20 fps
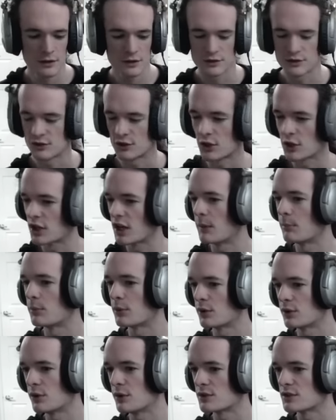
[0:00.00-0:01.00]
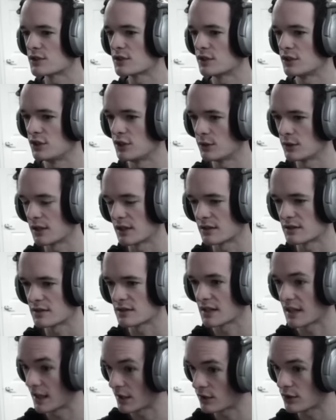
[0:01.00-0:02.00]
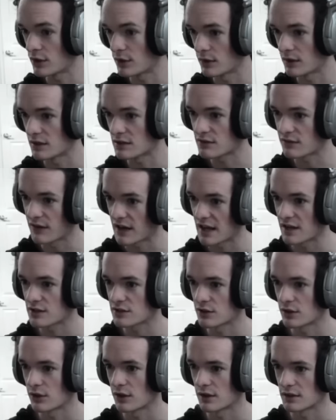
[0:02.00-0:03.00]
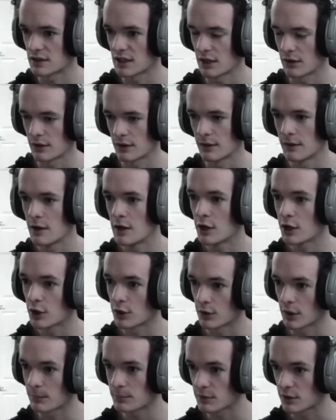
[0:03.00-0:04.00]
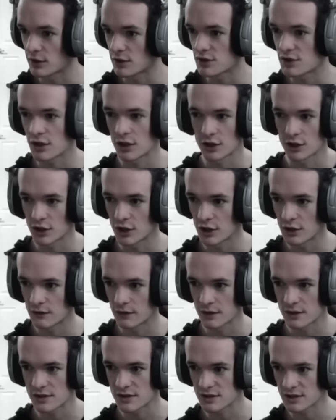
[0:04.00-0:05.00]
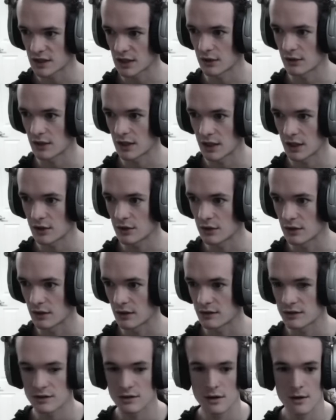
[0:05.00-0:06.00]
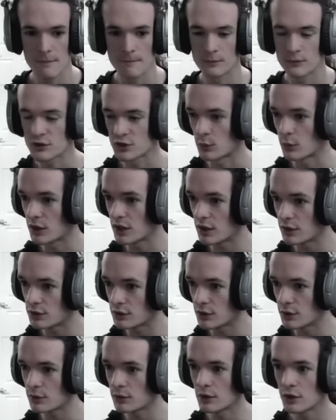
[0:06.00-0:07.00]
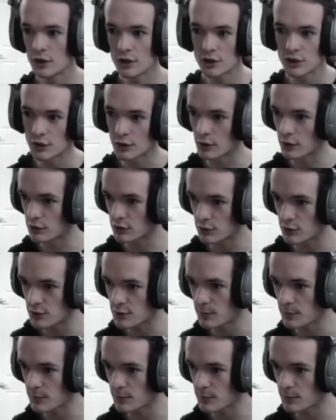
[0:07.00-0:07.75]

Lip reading: Zerg can produce units, air units, faster than Terran. Corruptors are good versus Terran Air units. So what do? You go two